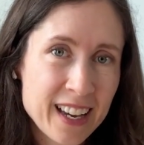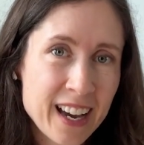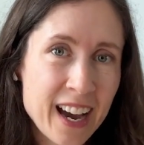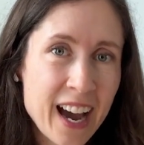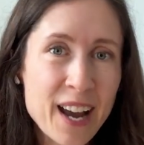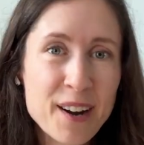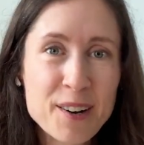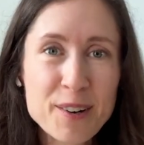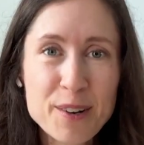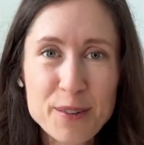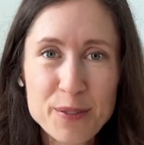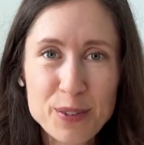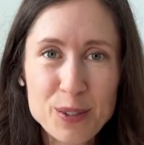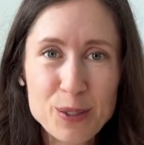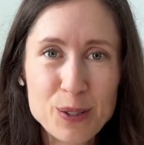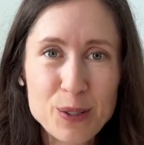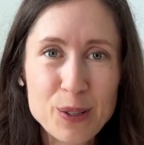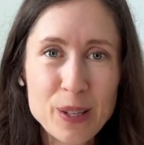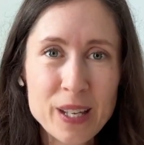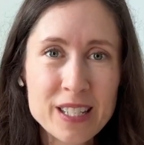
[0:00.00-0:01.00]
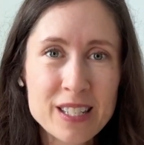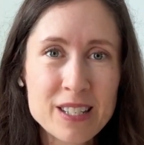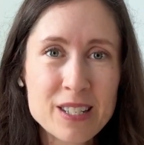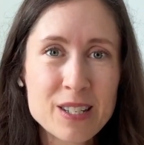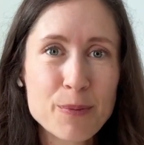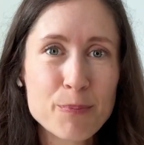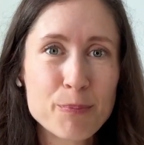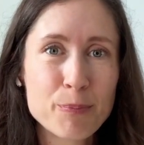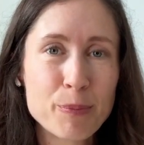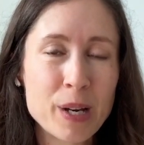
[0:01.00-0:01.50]
I don't know if you do this,
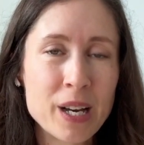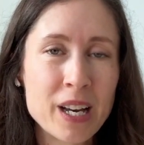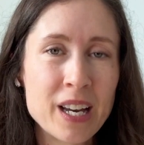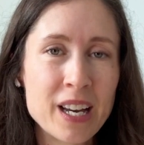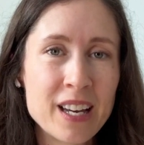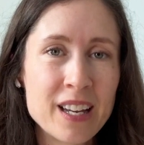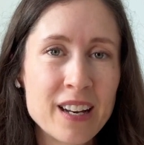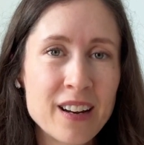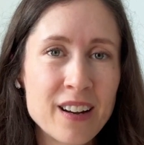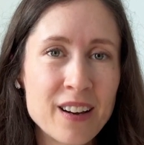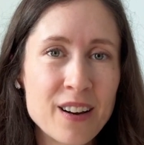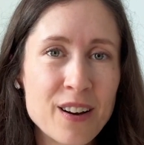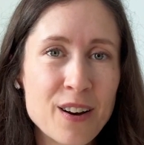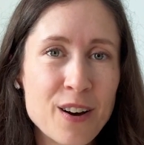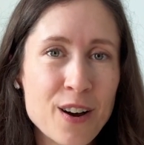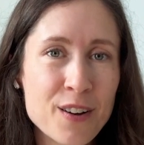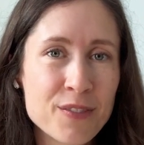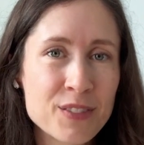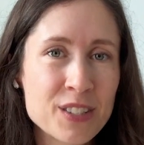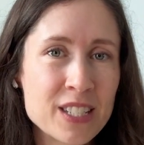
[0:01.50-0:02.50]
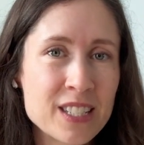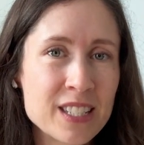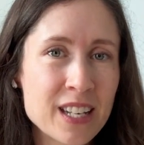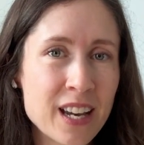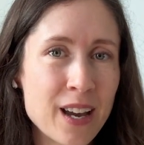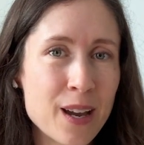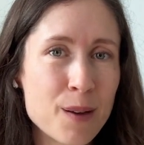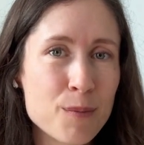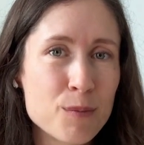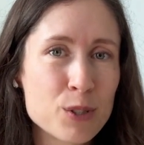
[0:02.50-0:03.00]
but
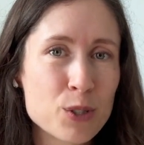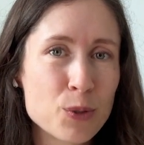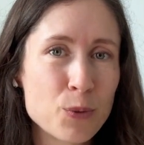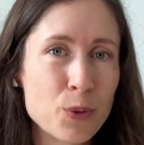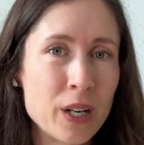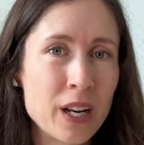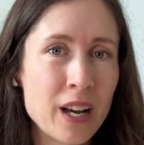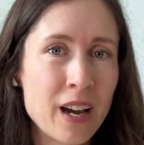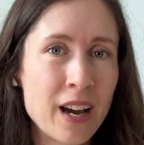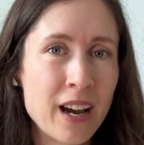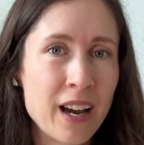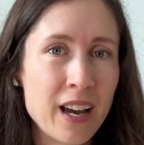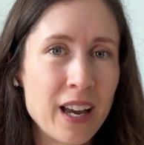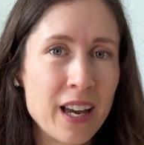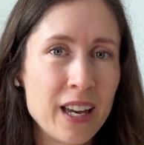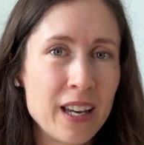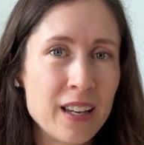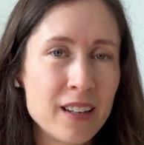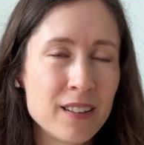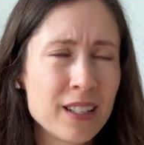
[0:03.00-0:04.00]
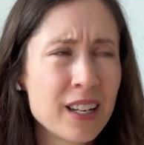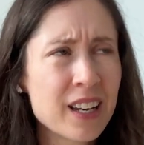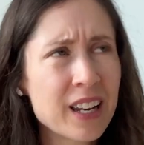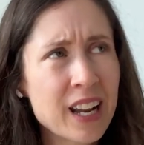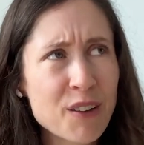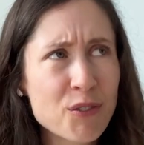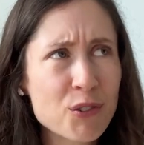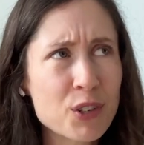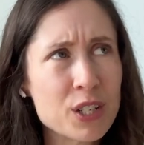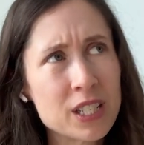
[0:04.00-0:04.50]
oftentimes not
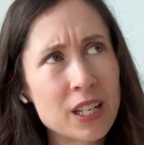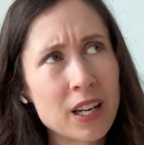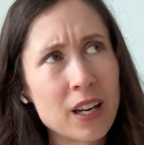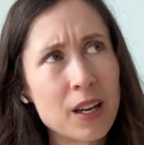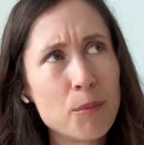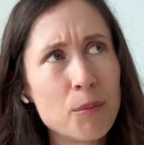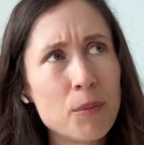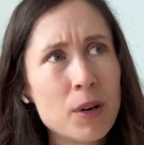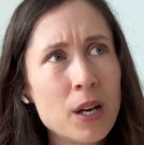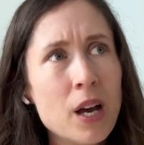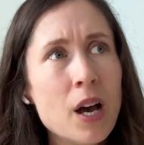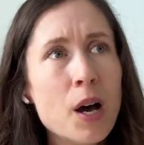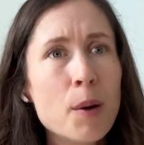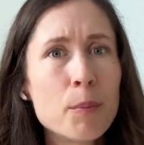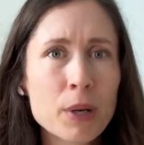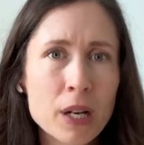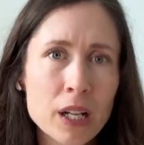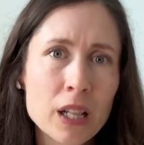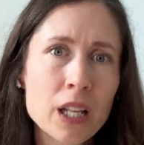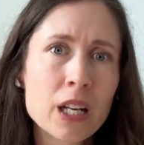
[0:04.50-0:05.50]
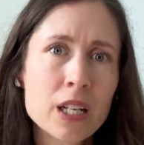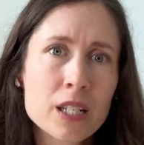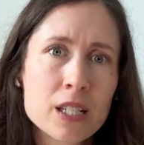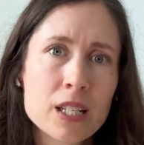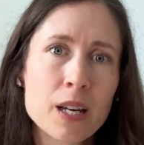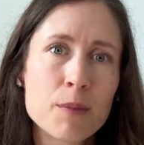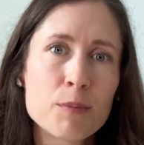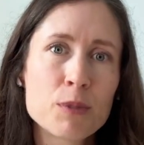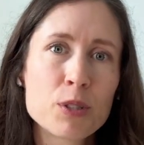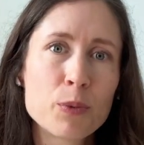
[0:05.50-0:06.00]
every time, but a lot of
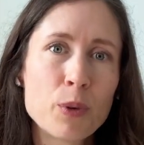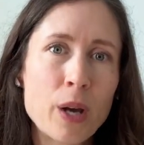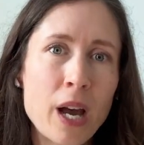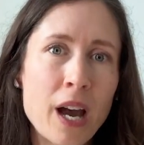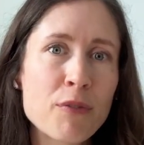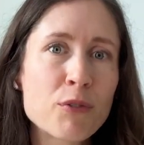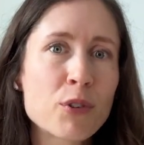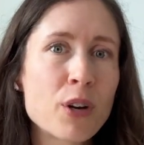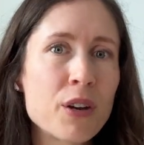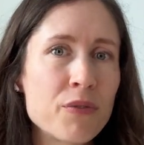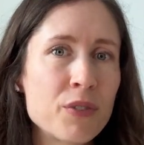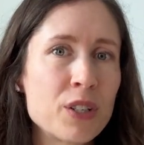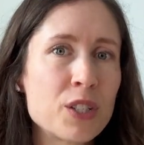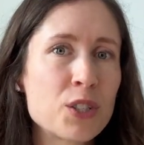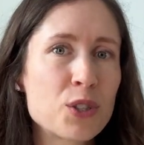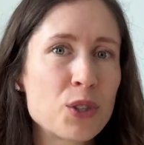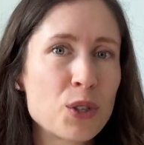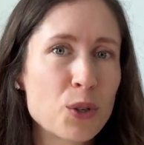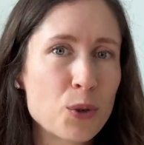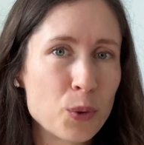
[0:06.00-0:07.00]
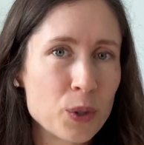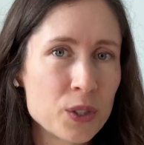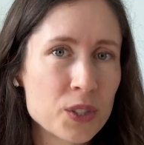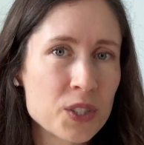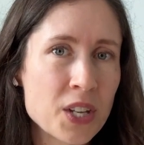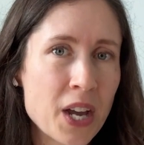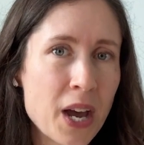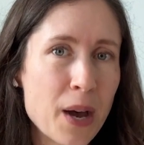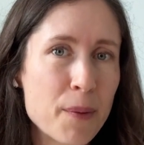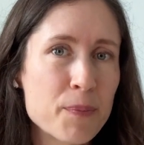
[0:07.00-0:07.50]
times after I finish the quilt
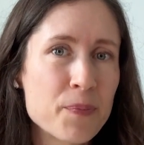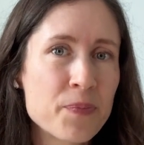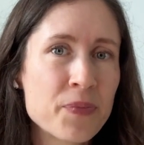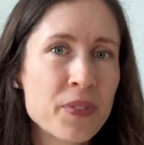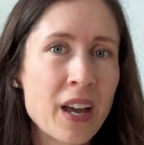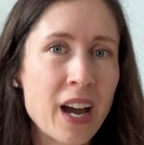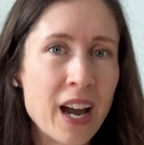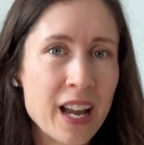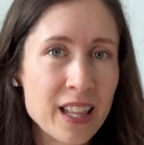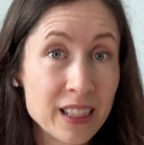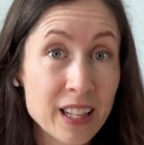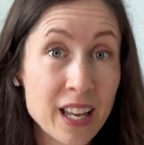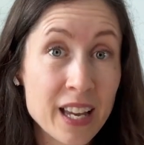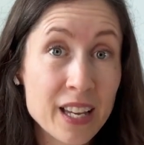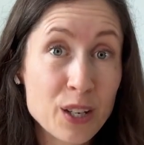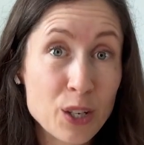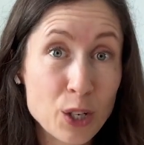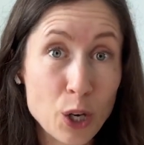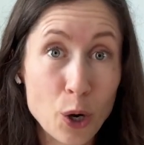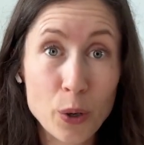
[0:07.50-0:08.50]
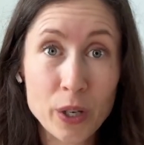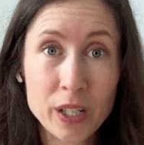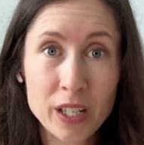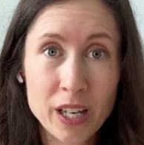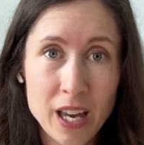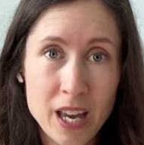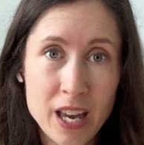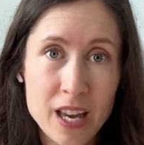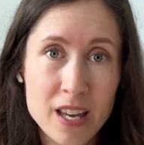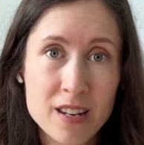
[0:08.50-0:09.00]
top, I like going
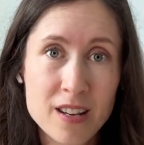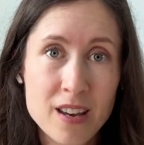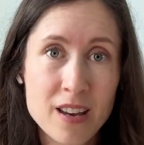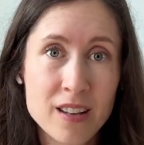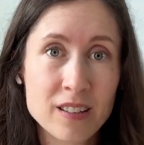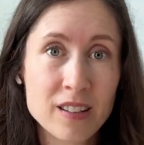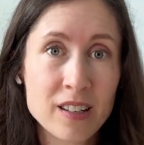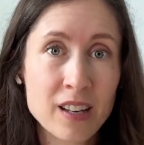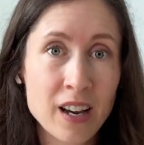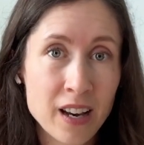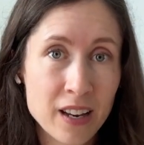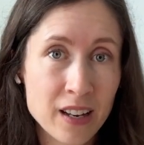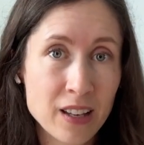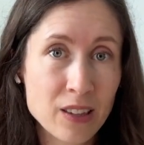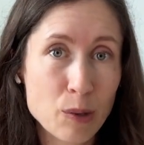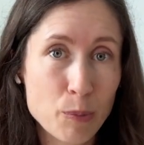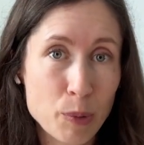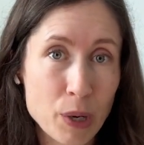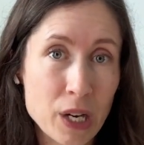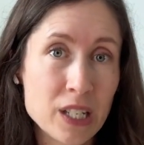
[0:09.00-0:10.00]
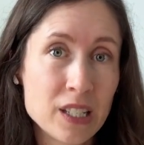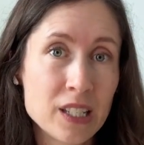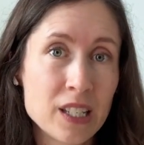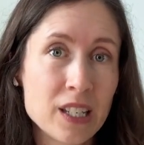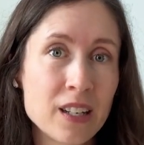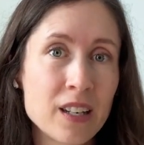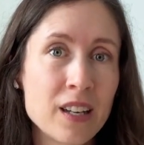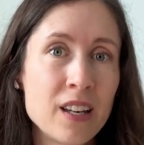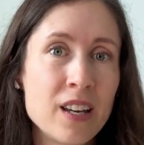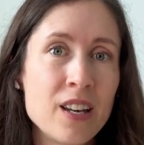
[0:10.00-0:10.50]
ahead and cutting the
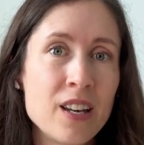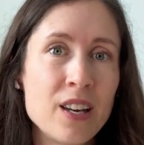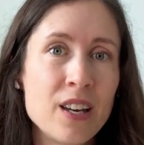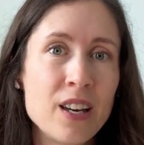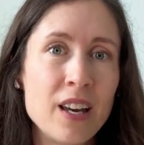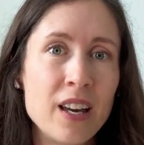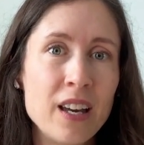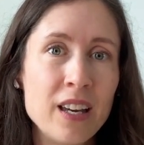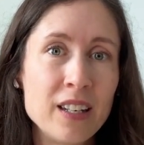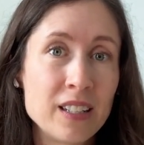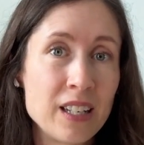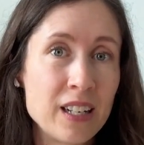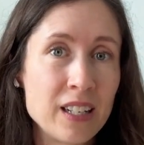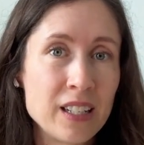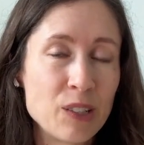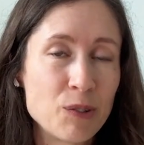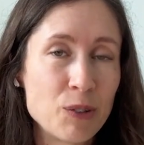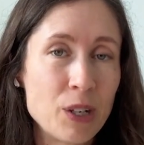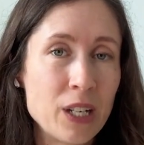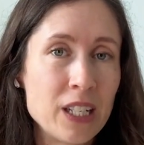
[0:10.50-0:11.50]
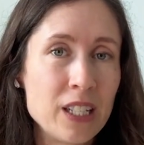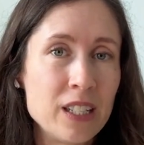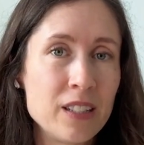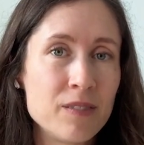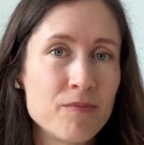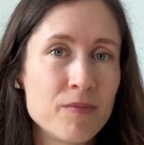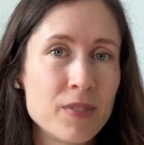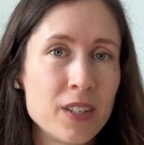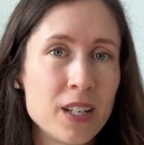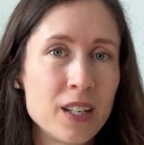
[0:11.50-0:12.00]
binding and getting it
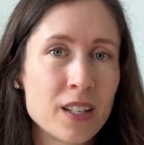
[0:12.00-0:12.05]
ready.